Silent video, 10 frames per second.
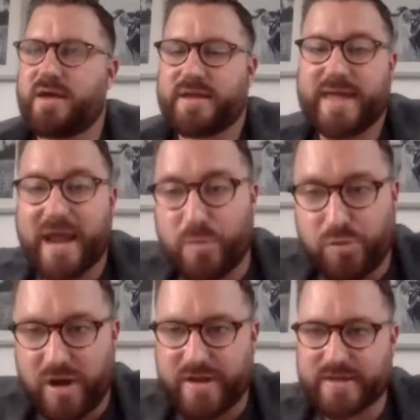get a
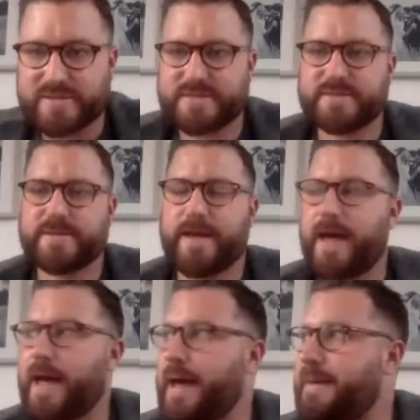product,
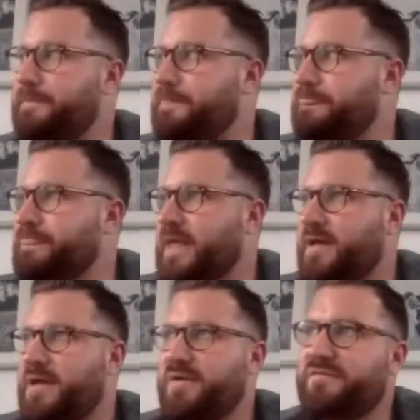find
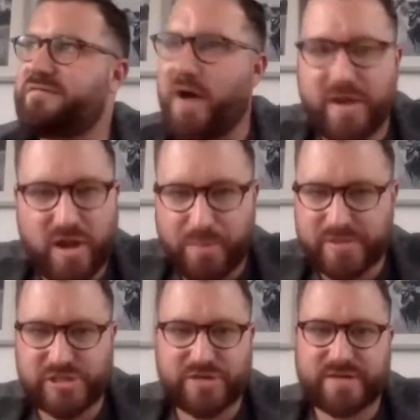an
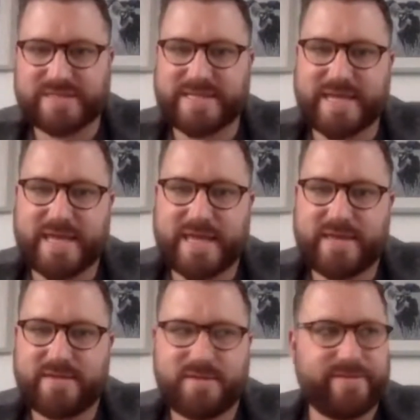
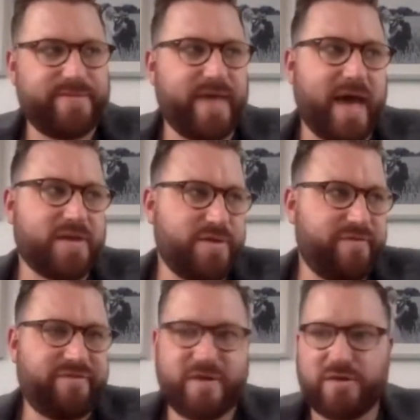opportunity that you
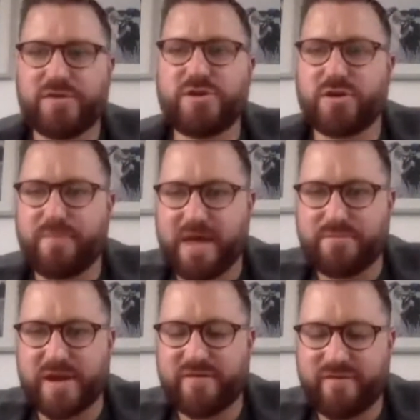feel that you can make
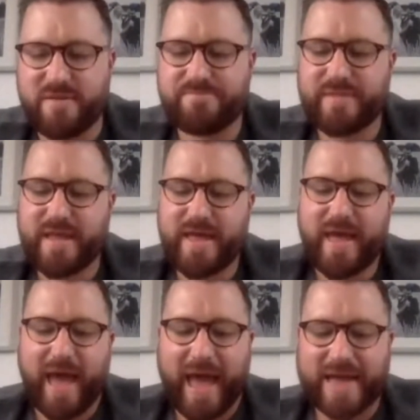money from.
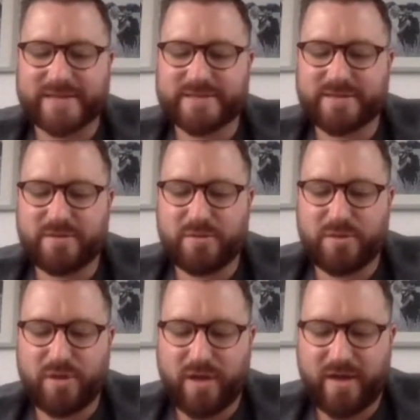And
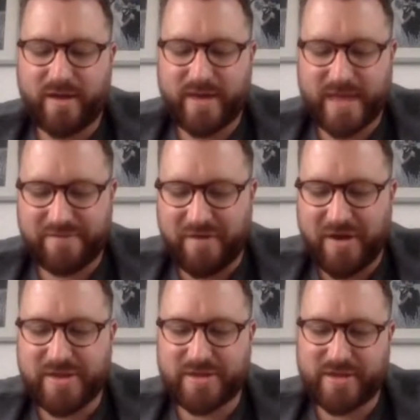if I,